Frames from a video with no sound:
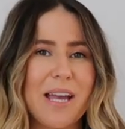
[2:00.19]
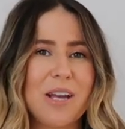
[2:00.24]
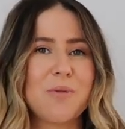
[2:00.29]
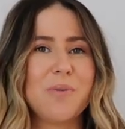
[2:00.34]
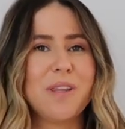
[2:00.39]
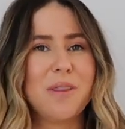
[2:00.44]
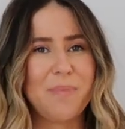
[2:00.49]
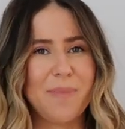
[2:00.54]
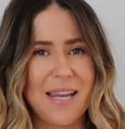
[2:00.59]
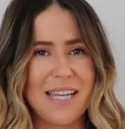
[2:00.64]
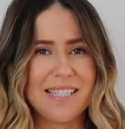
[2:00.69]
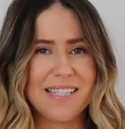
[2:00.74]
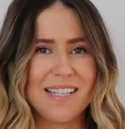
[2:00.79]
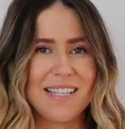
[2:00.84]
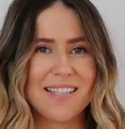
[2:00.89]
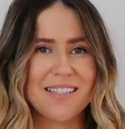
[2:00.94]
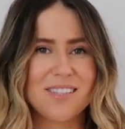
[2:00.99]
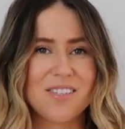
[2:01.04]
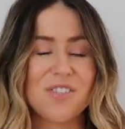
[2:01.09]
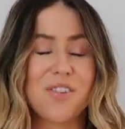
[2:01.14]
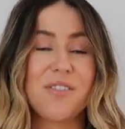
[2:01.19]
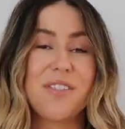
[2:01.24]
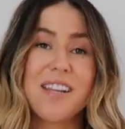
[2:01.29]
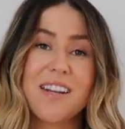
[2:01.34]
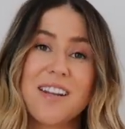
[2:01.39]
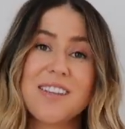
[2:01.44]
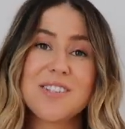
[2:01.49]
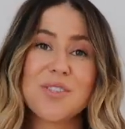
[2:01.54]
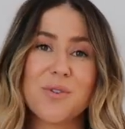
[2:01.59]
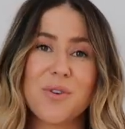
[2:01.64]
back with basics. So
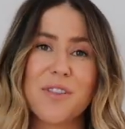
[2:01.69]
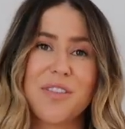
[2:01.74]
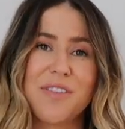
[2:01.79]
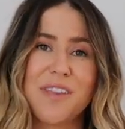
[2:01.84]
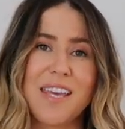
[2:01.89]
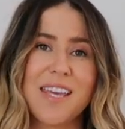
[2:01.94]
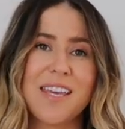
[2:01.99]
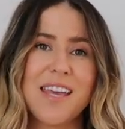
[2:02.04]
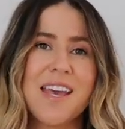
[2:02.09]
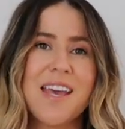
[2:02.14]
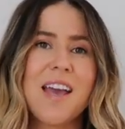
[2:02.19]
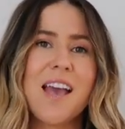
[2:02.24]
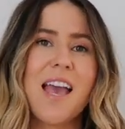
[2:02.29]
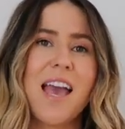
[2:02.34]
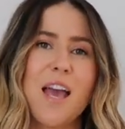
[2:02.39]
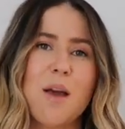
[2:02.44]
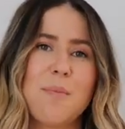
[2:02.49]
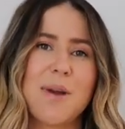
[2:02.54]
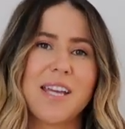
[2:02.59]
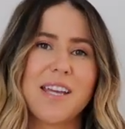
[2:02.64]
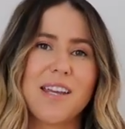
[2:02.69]
then I sort of think, am